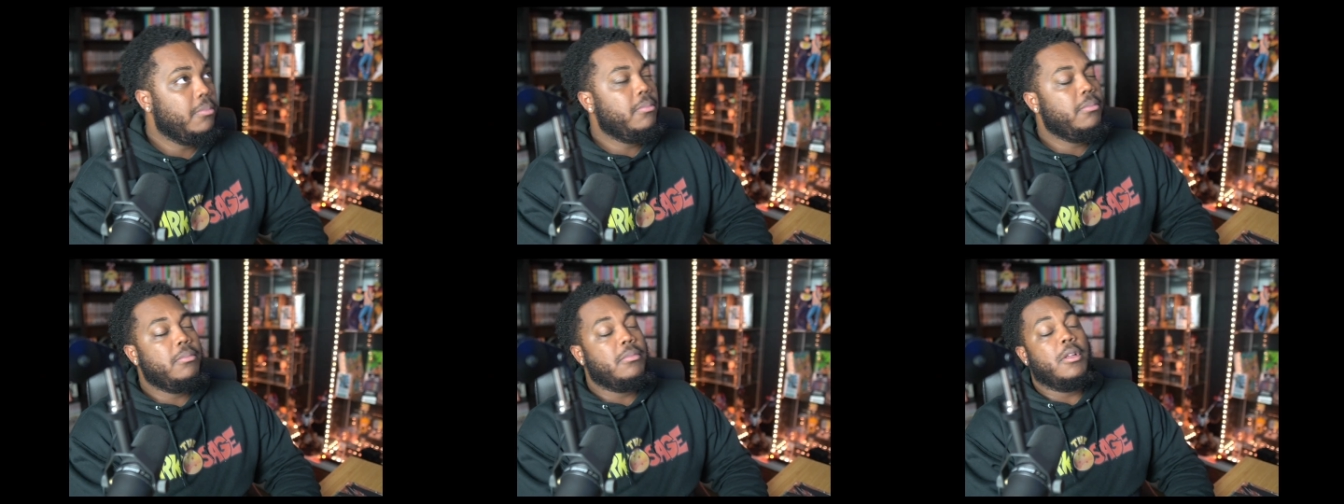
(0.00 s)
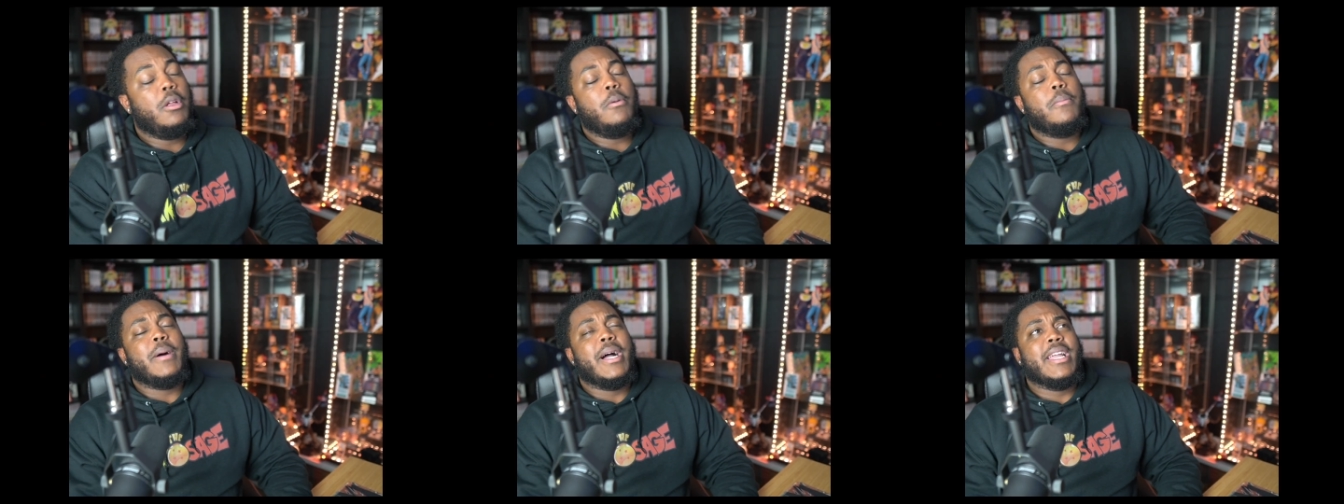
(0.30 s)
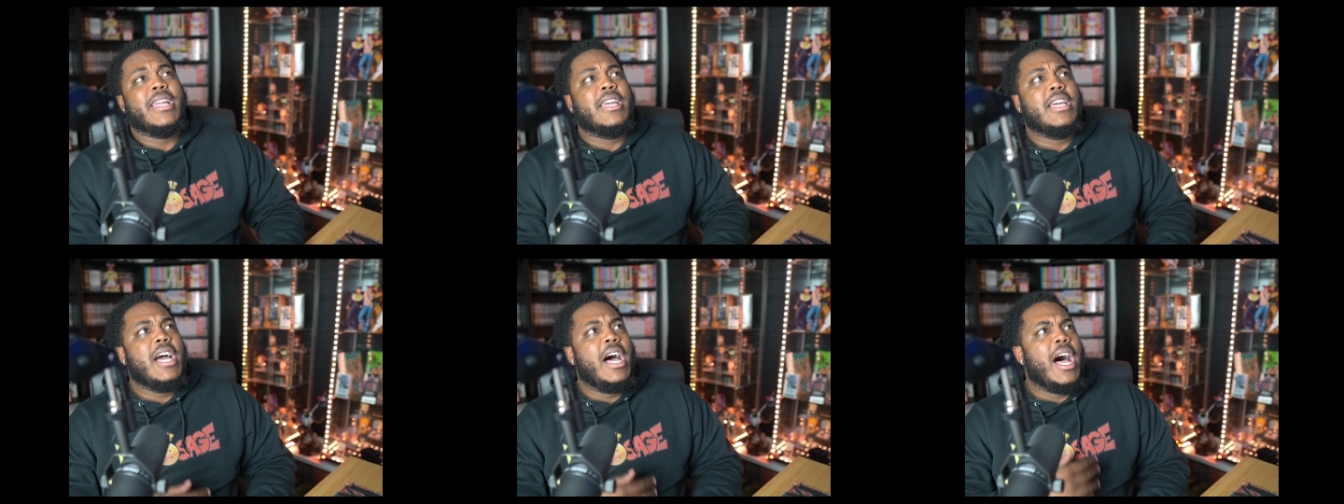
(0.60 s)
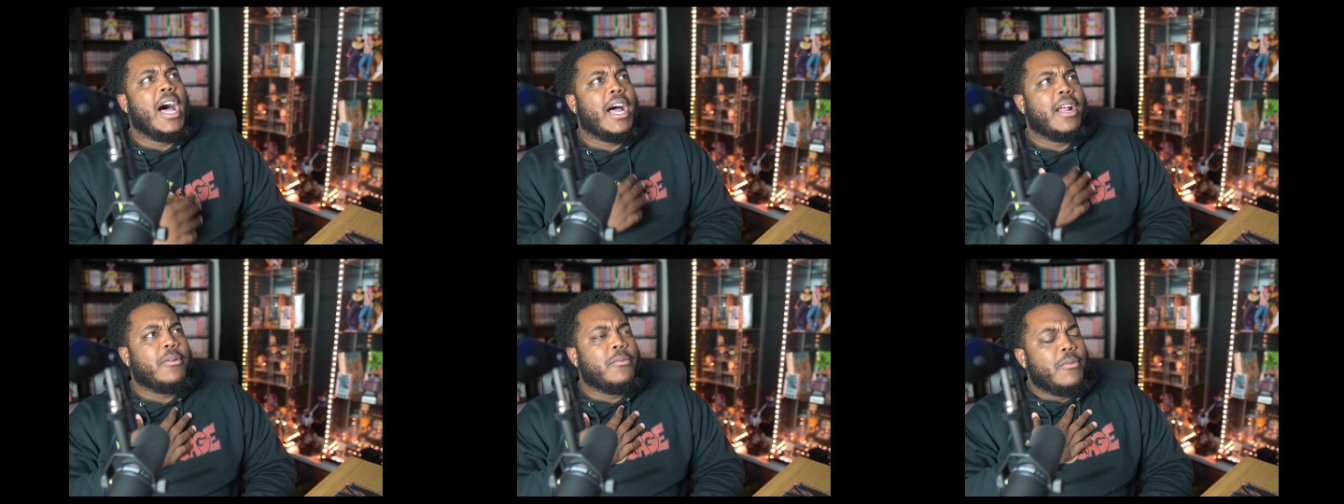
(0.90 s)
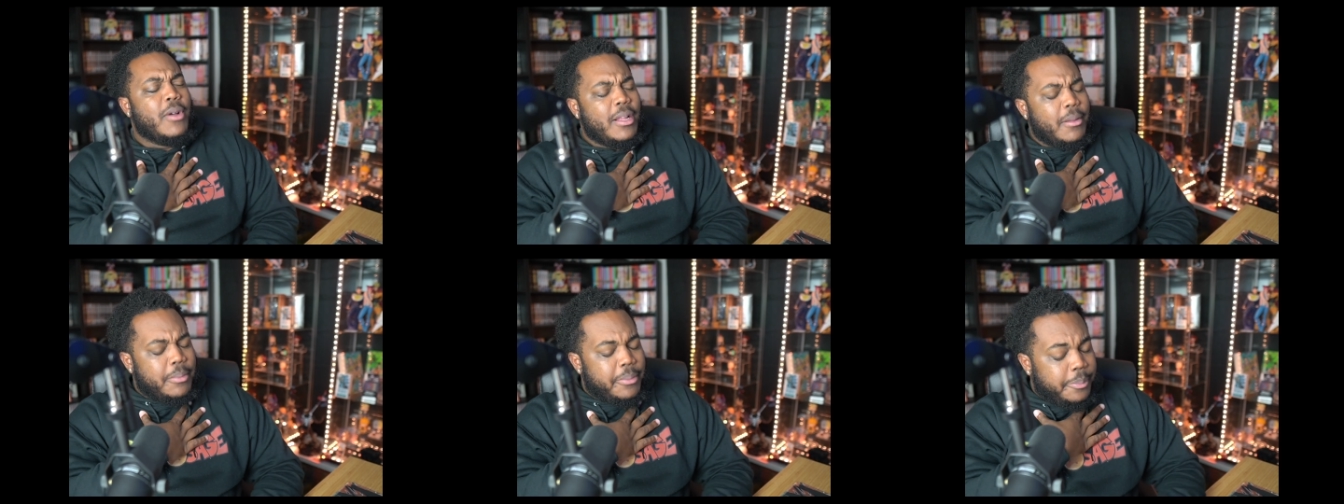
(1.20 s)
oh my God,
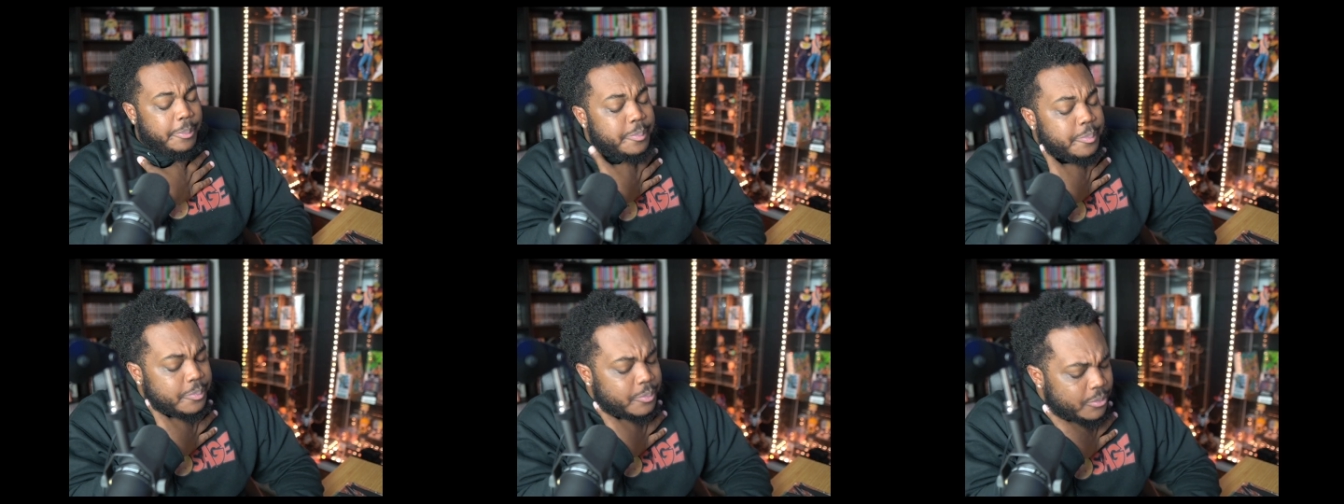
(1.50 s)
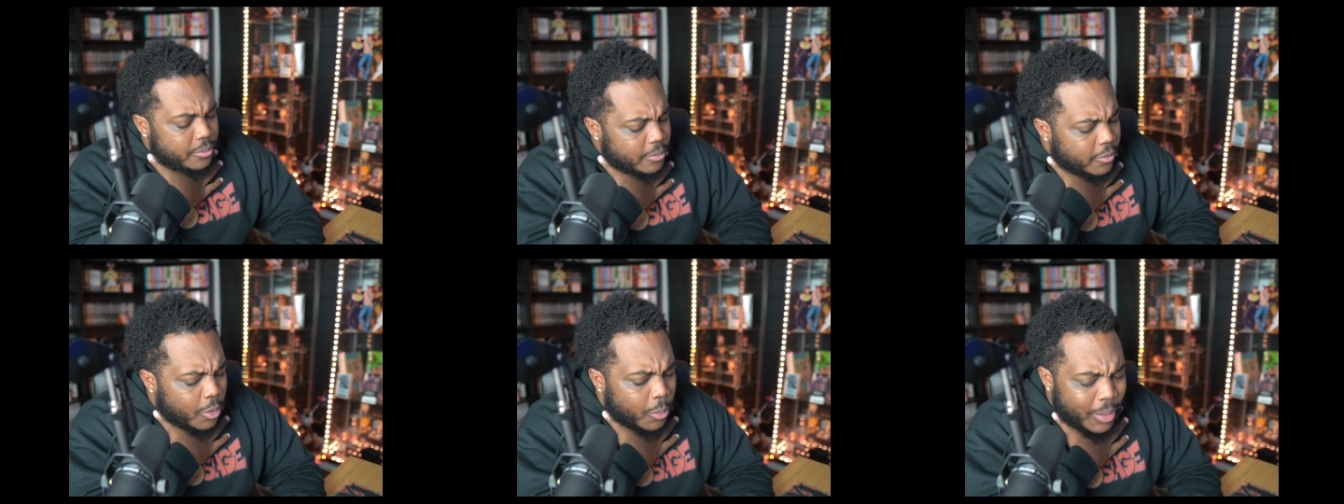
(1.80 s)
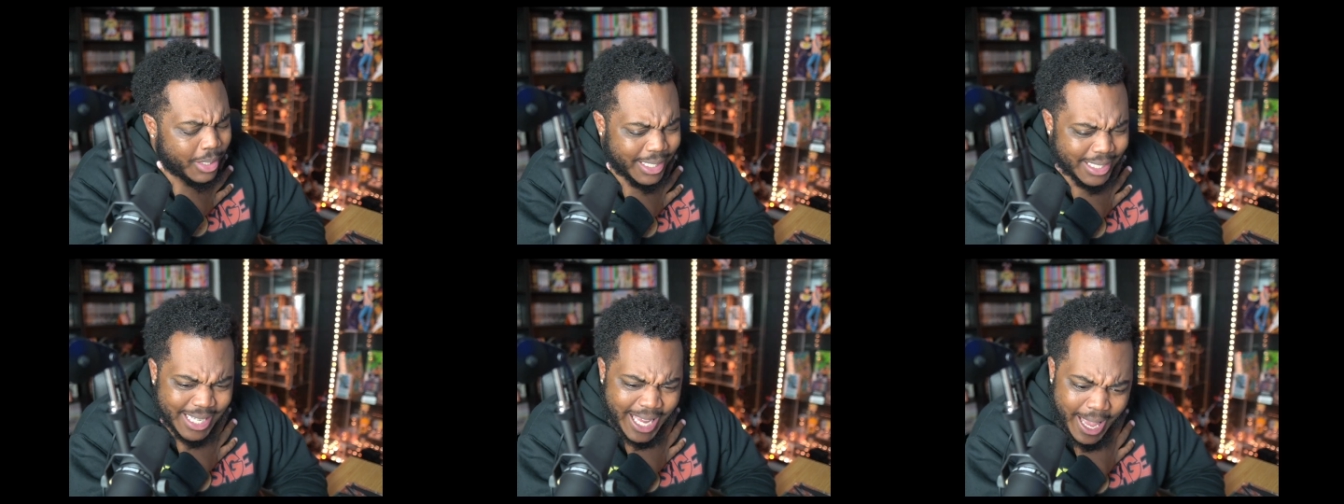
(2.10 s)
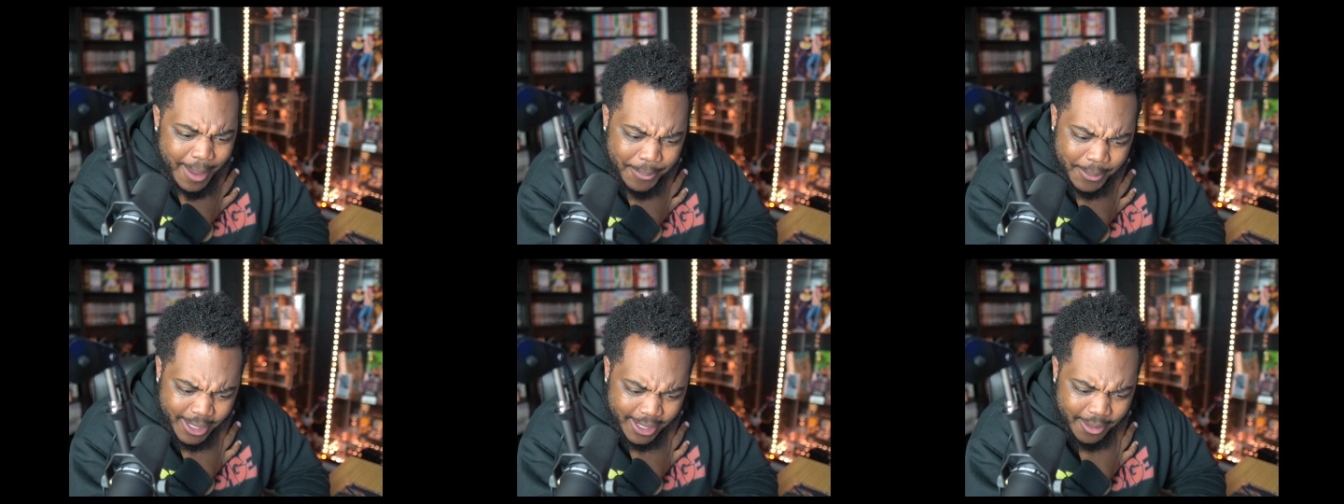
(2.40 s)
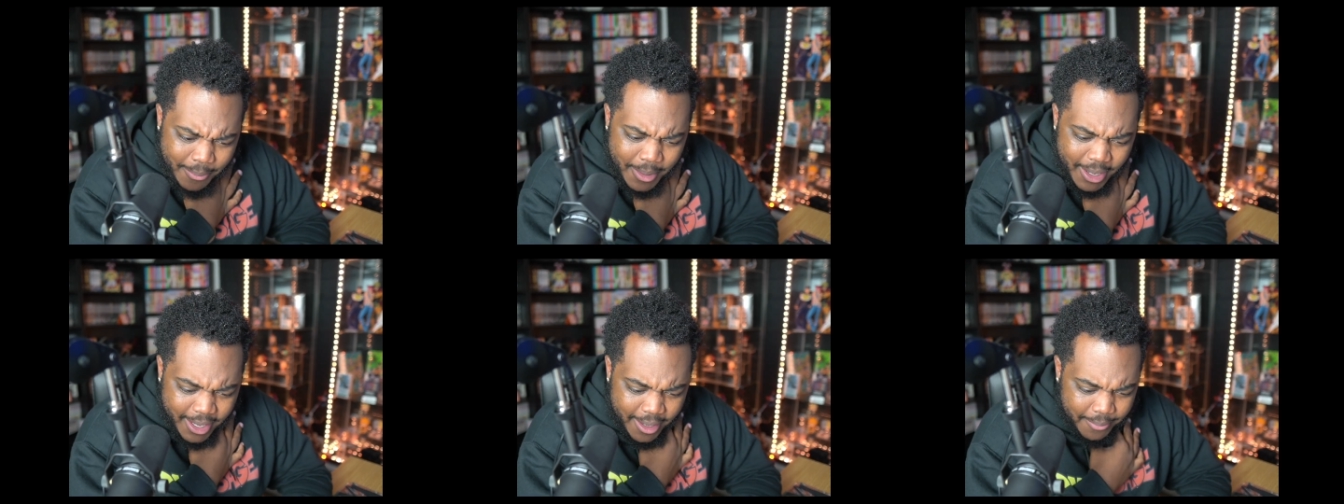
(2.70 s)
what? what is happening to me?